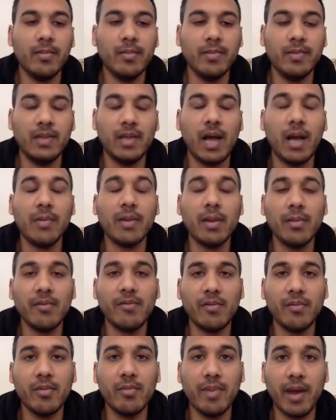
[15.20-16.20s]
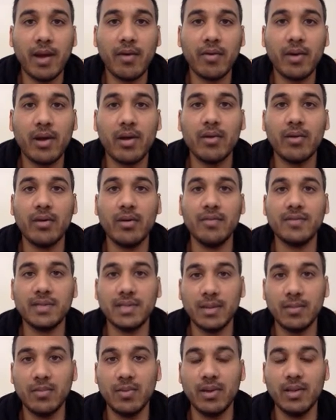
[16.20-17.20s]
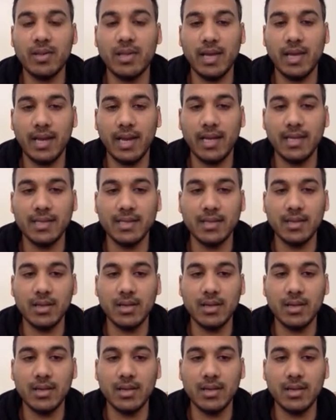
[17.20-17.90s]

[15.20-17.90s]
I'm coming from a background of someone that has